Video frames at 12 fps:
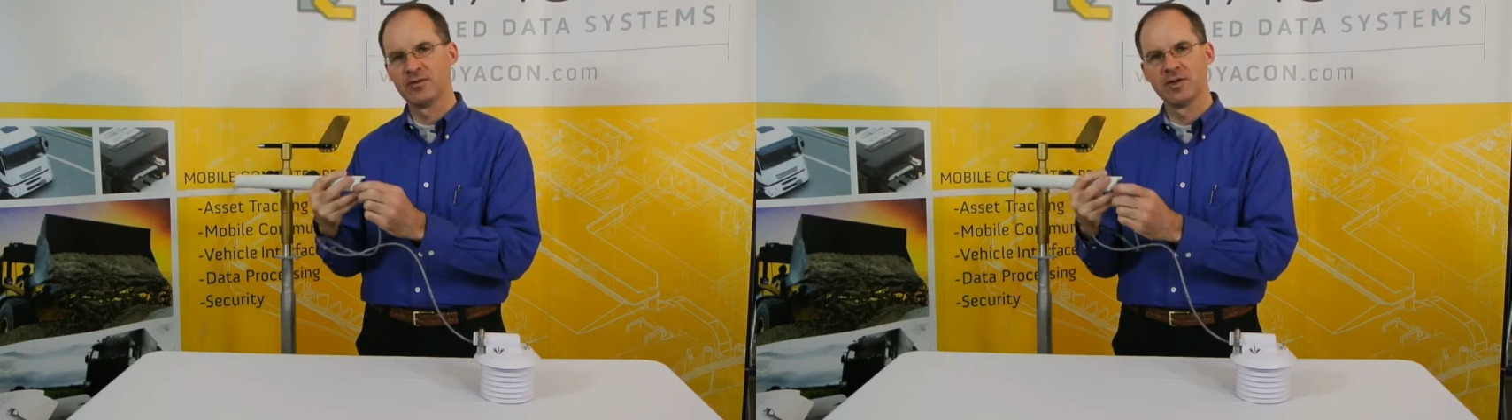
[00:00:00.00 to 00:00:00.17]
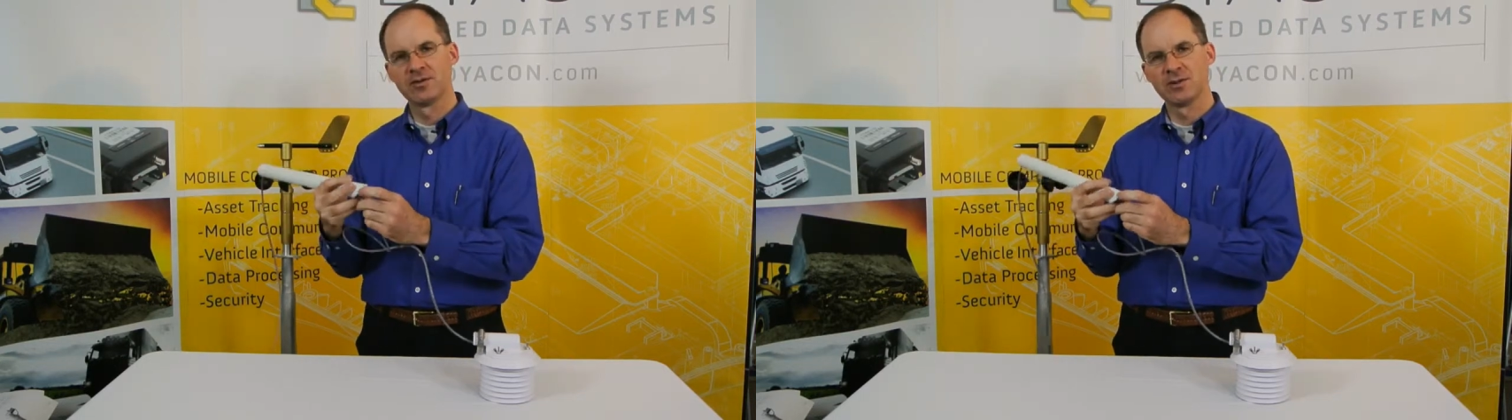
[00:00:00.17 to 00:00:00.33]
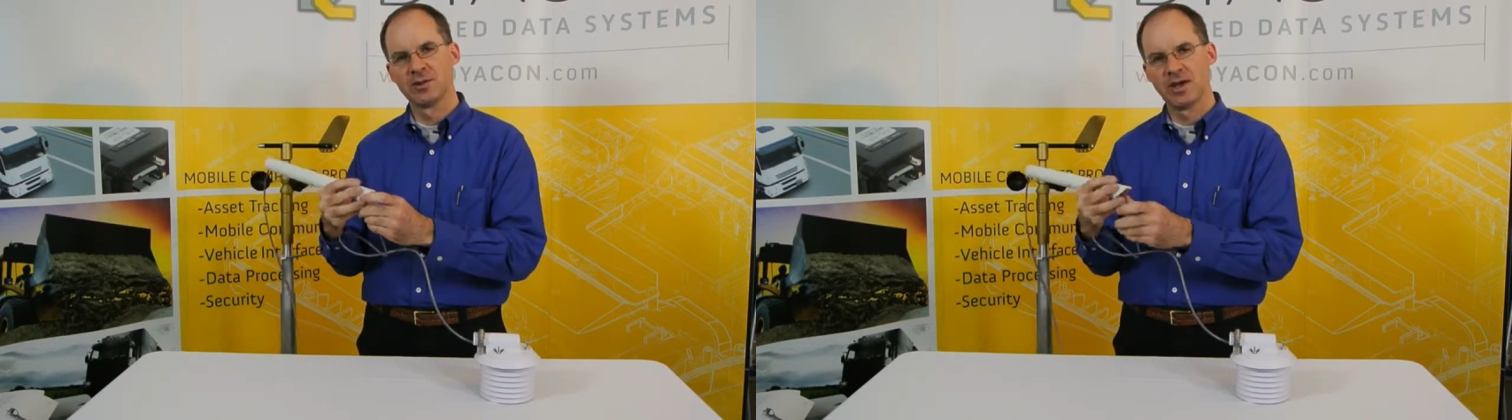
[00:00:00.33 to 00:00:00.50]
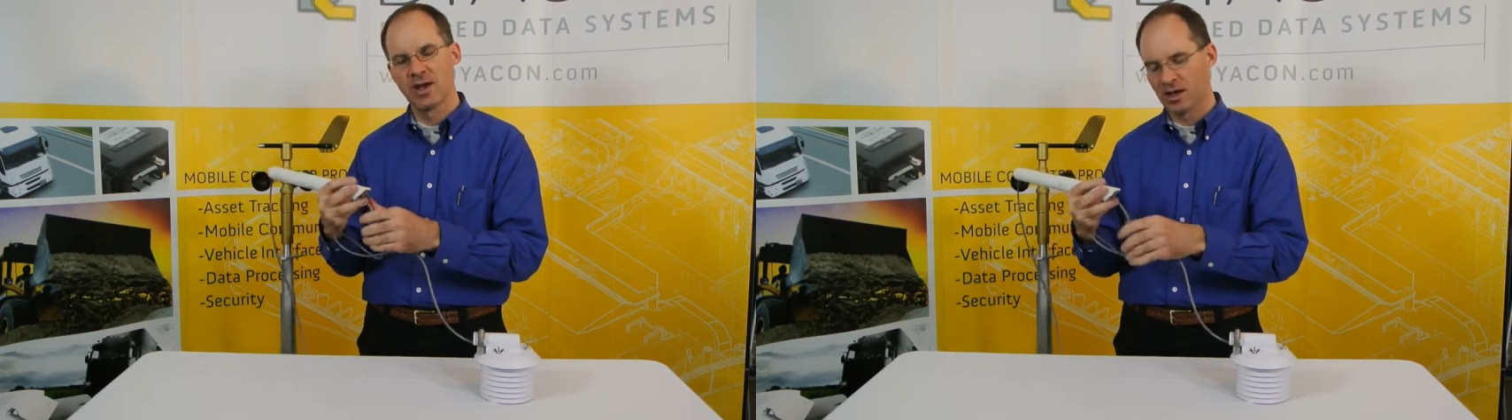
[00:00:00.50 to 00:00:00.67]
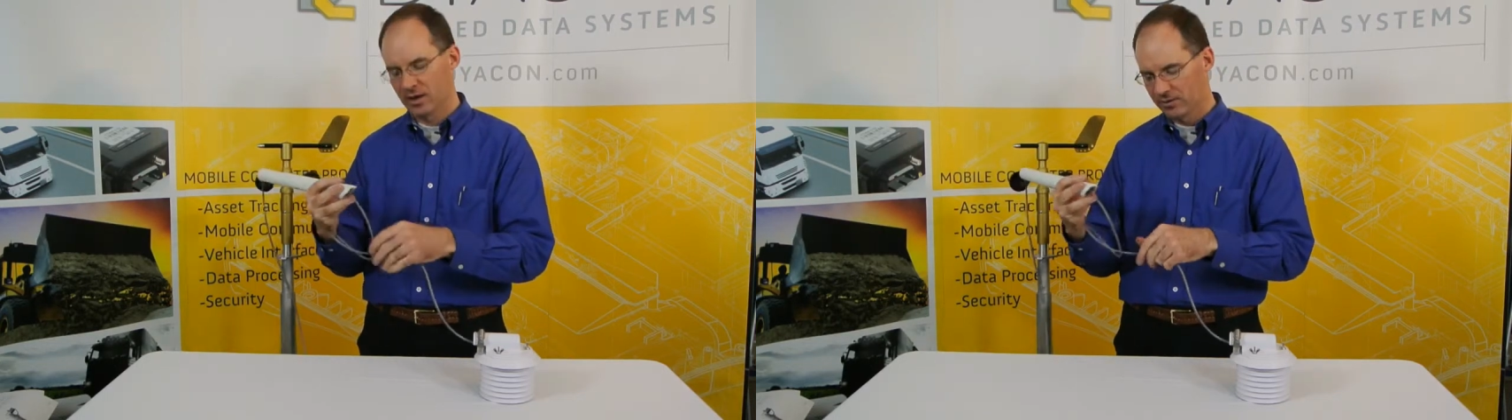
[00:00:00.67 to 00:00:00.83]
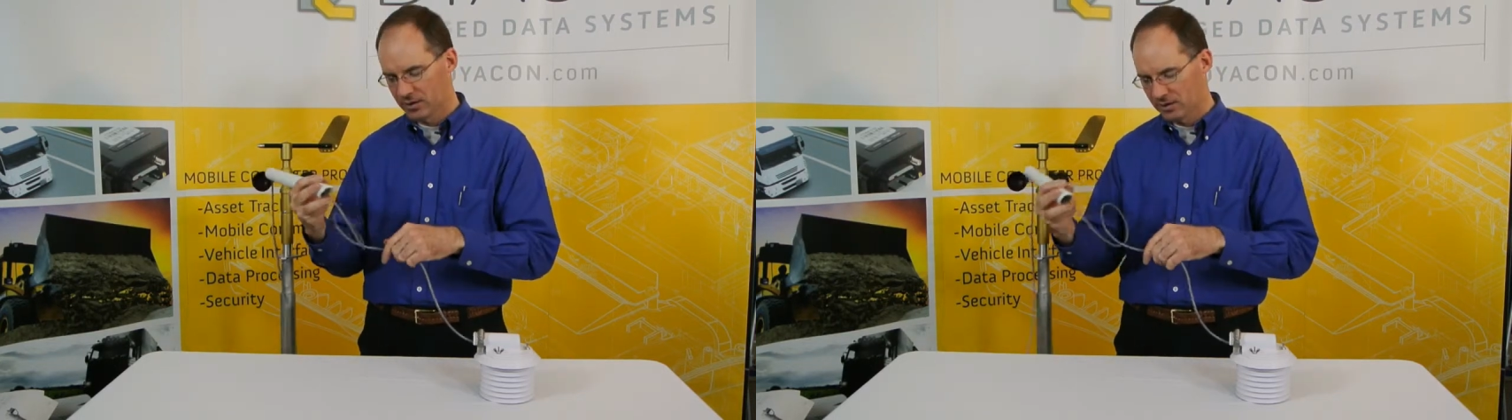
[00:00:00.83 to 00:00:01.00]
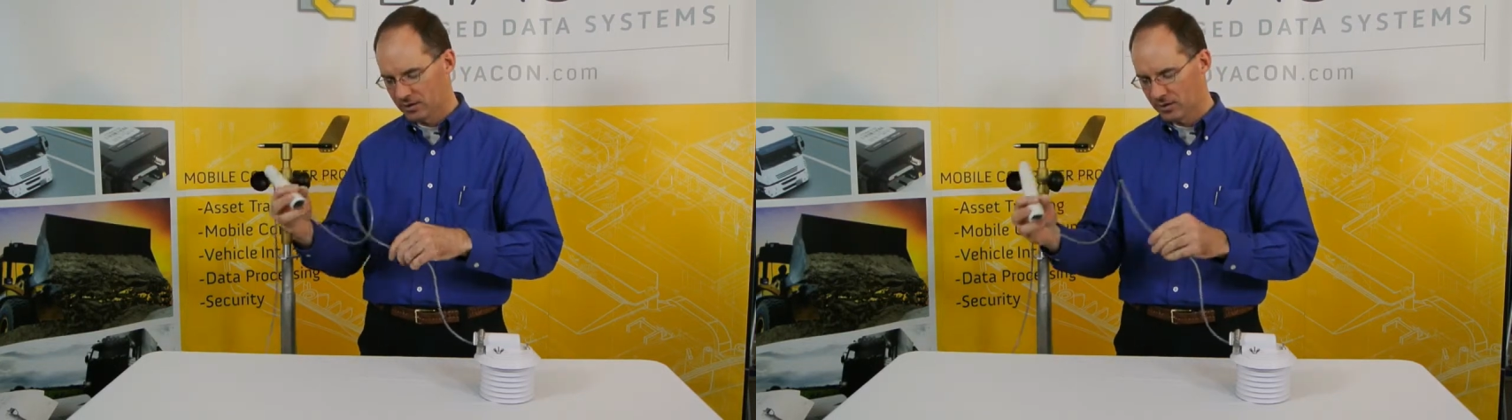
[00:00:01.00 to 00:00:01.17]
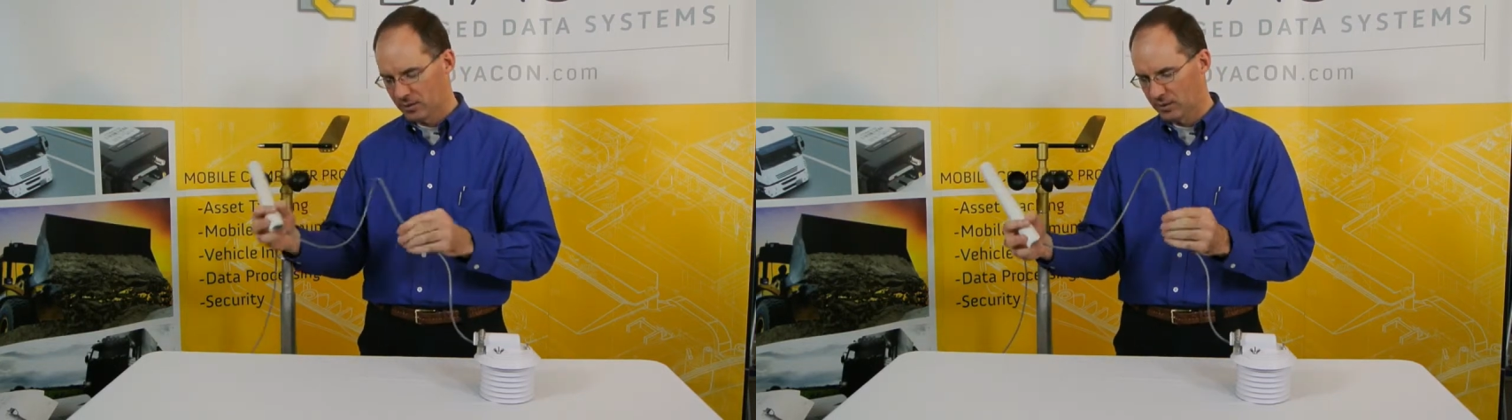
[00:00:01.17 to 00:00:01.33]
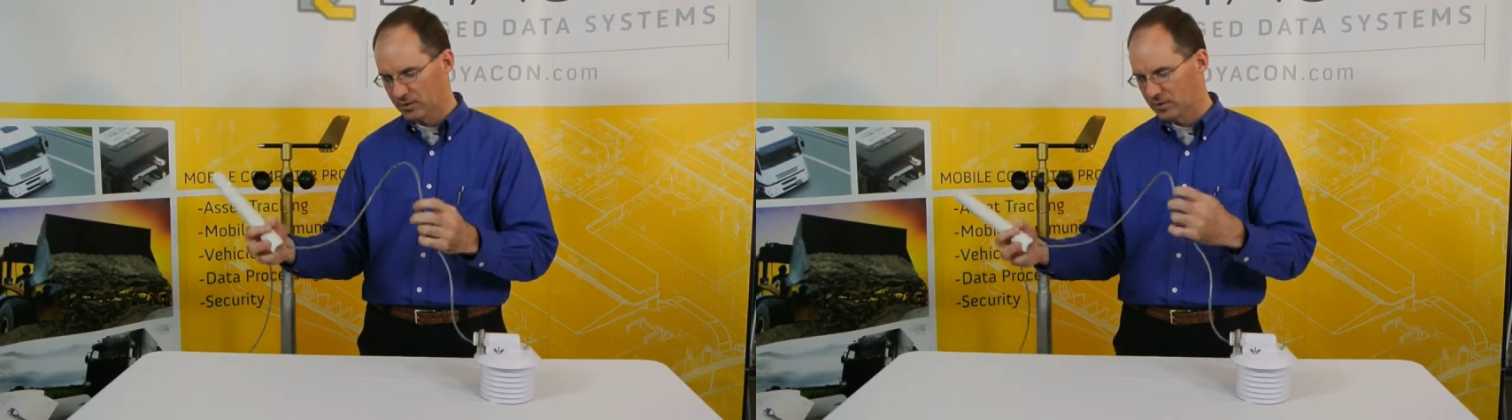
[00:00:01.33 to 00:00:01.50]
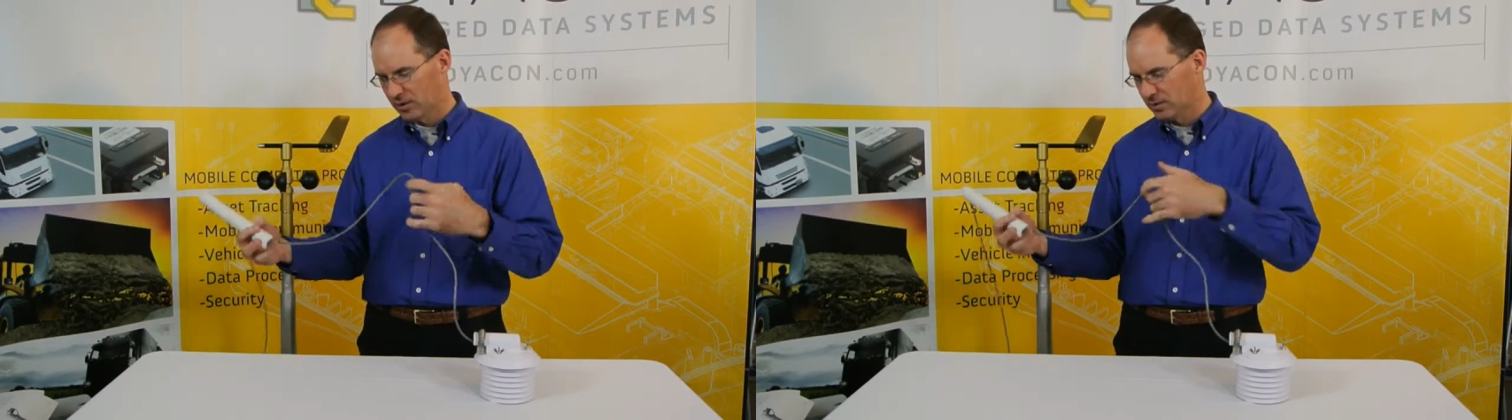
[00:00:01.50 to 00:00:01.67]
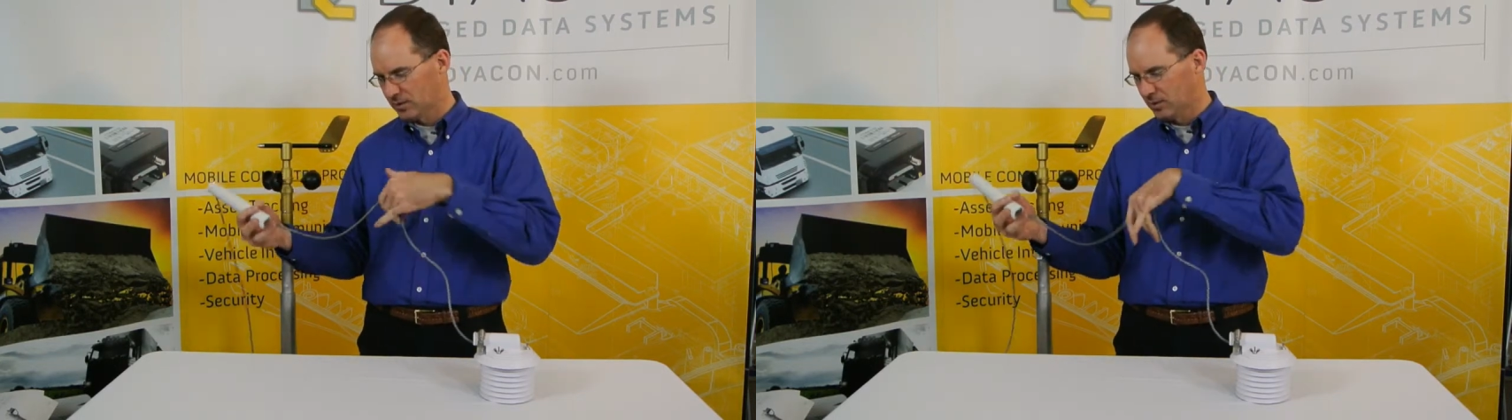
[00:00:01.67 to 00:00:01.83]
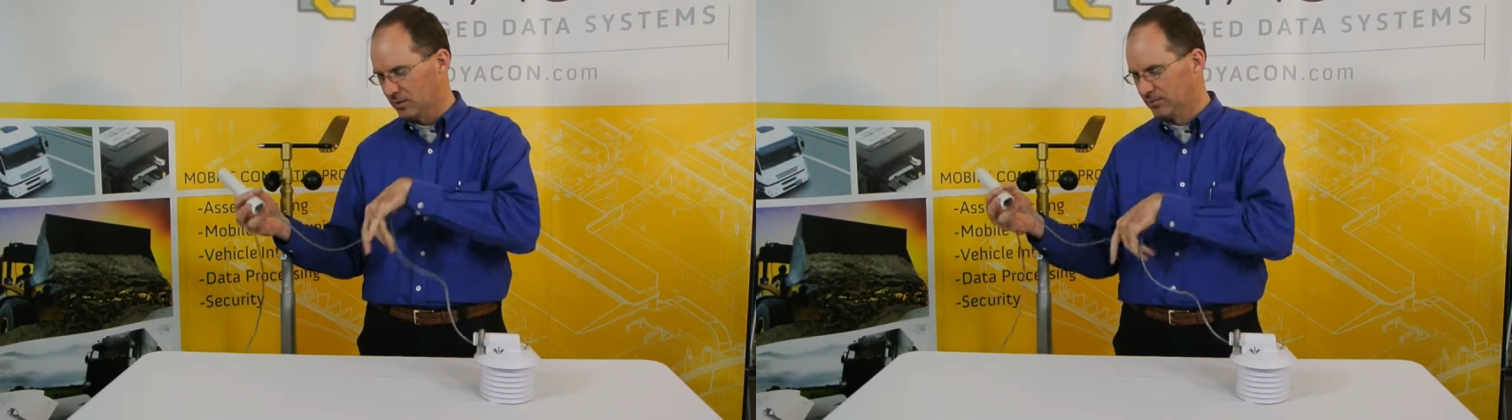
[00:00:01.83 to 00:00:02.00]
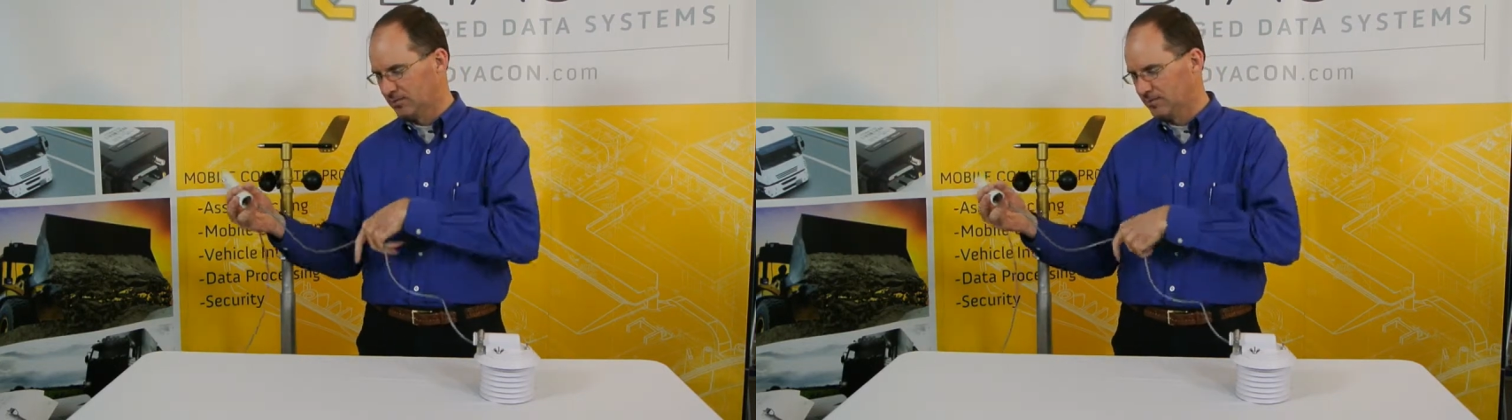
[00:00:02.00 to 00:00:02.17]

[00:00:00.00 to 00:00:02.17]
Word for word: feature we have on the wind sensor.